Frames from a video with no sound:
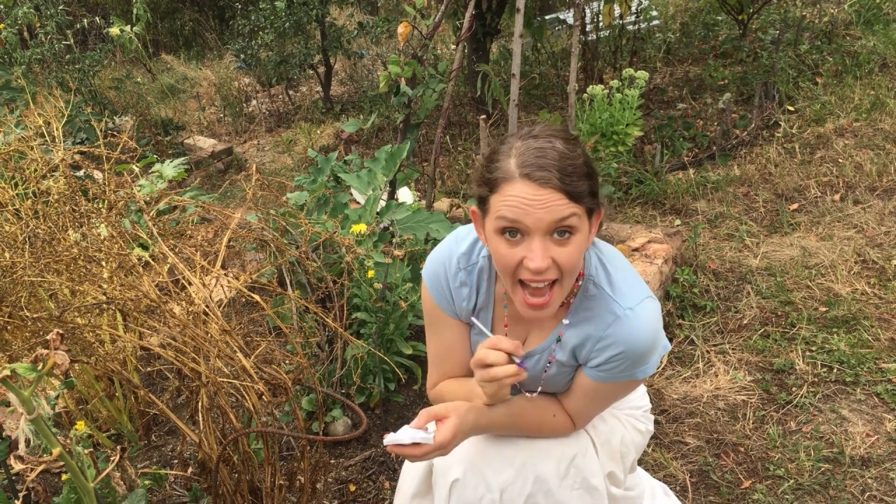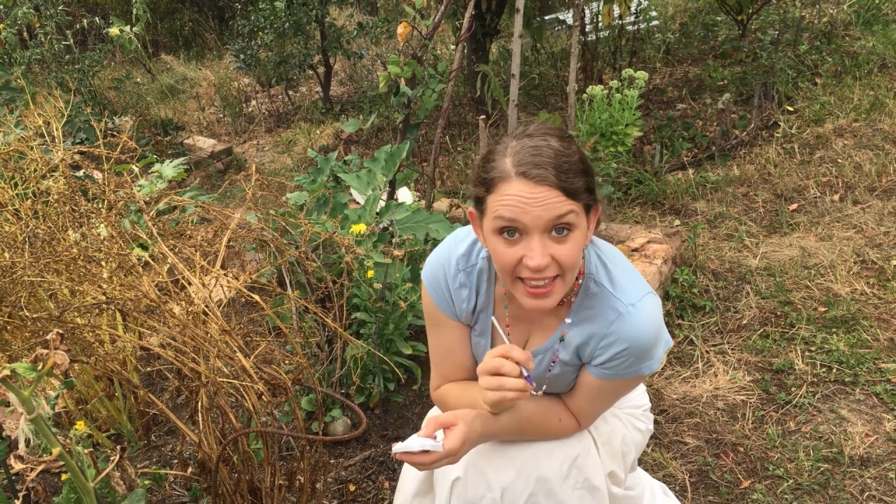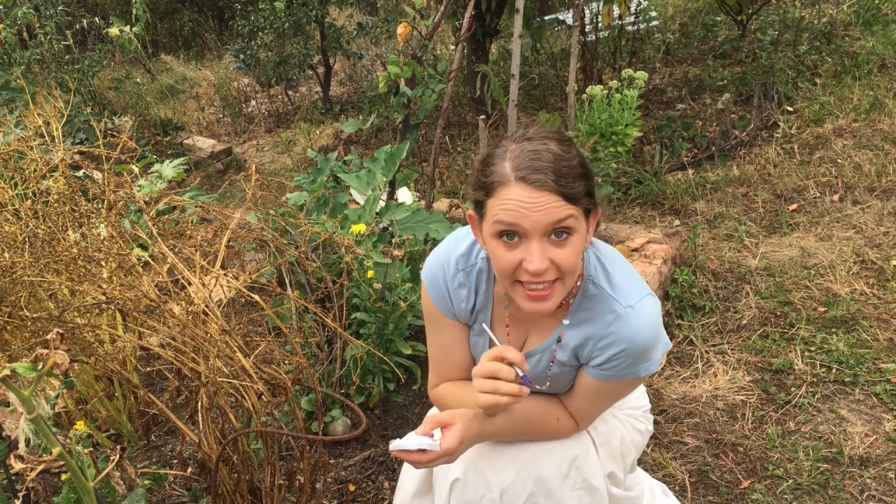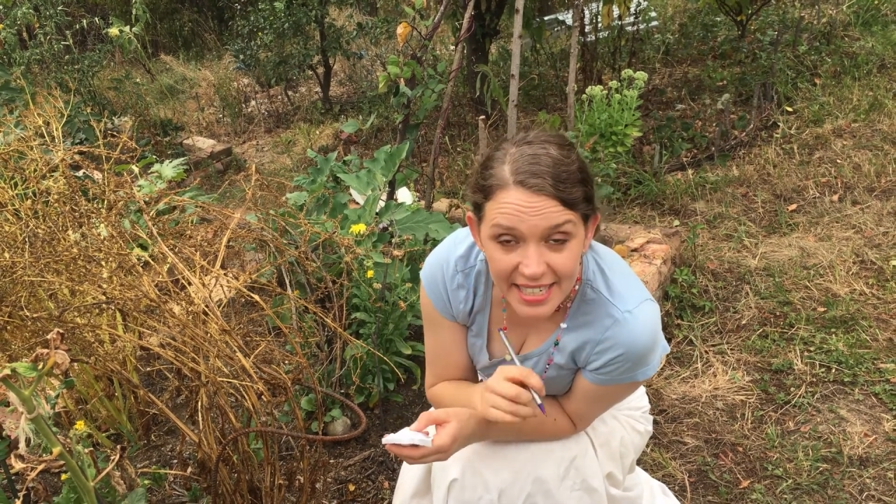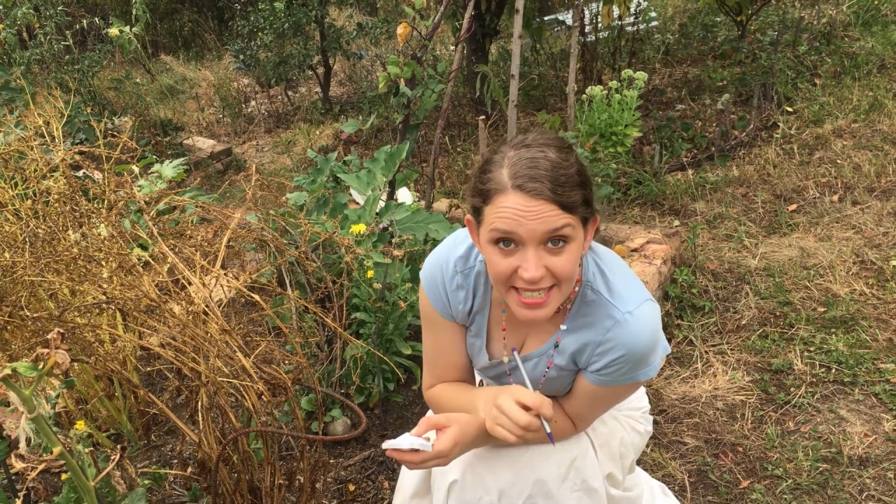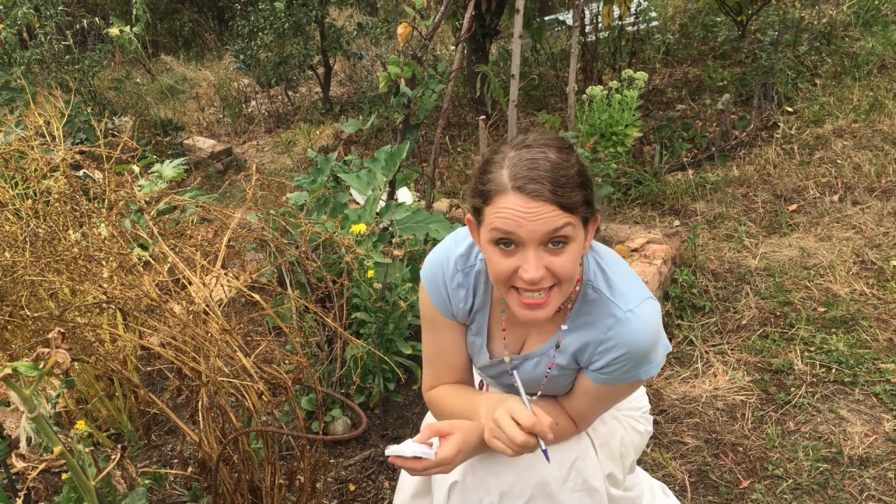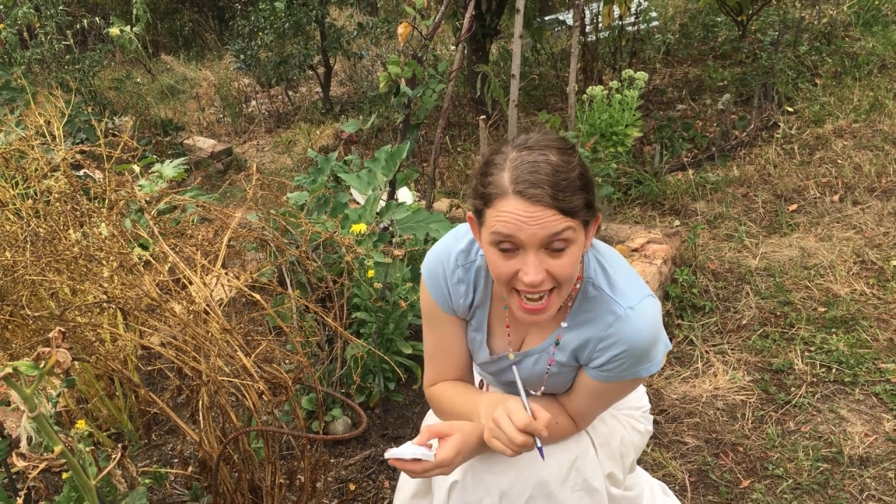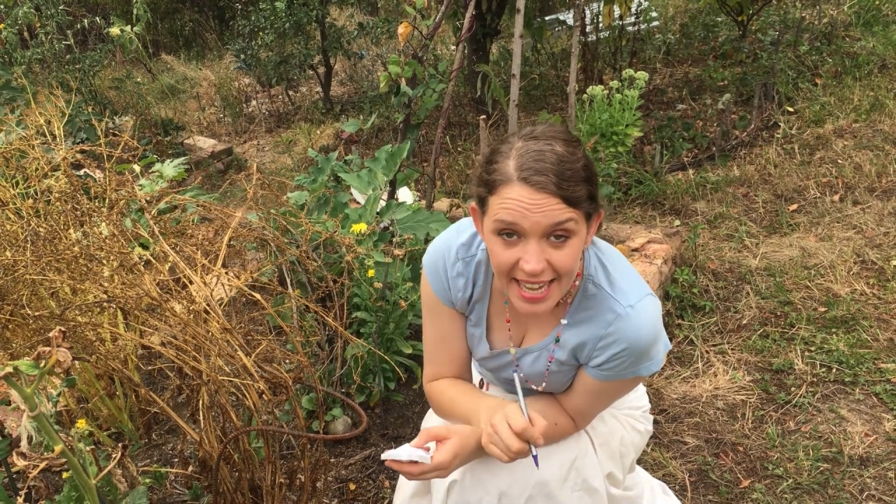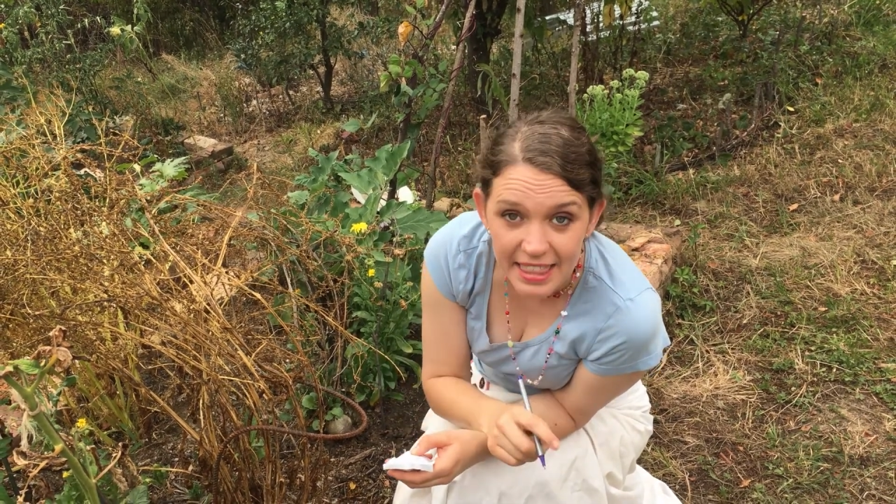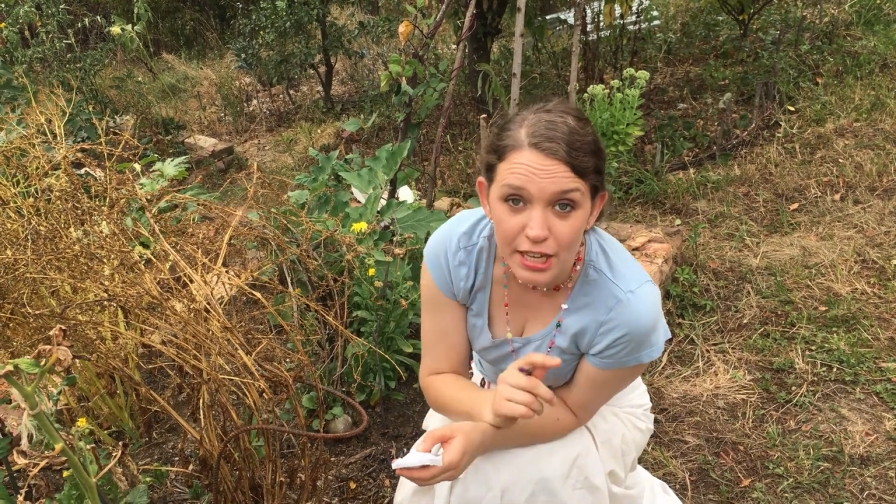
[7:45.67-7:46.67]
and the
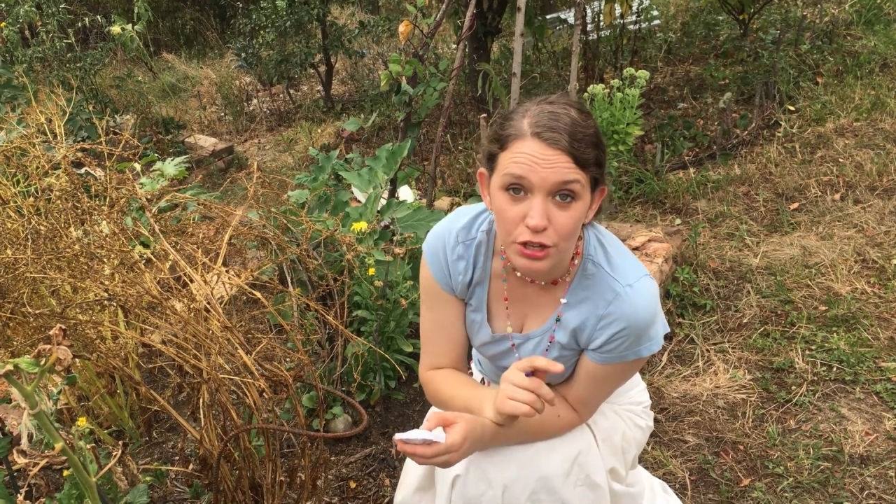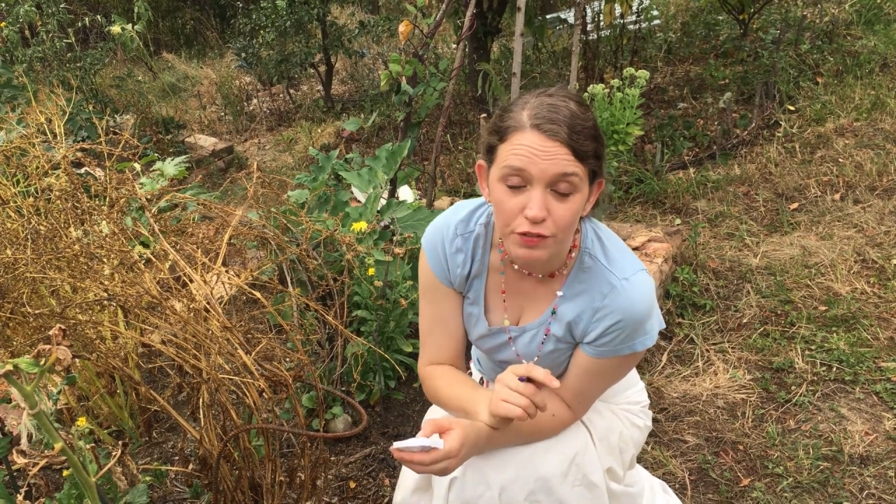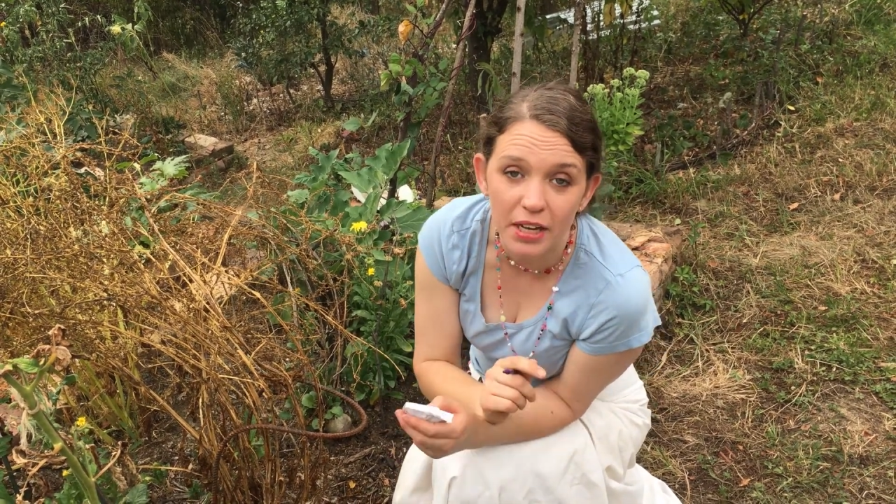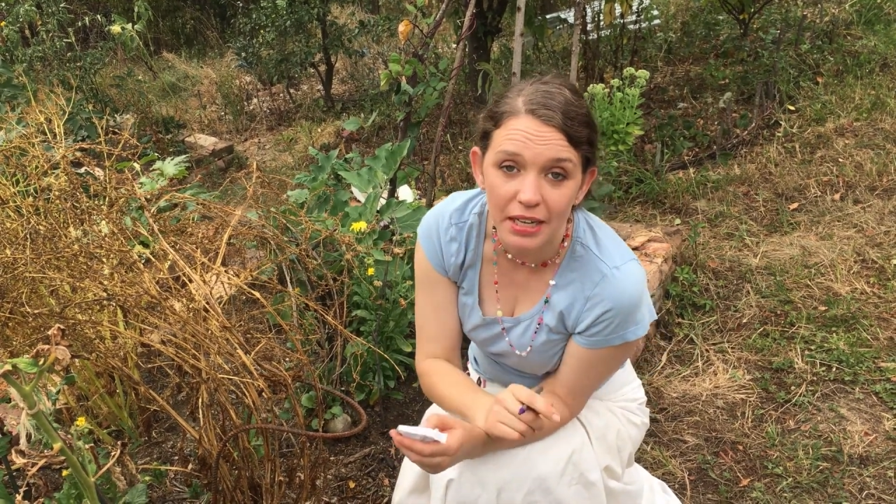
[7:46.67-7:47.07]
date that you've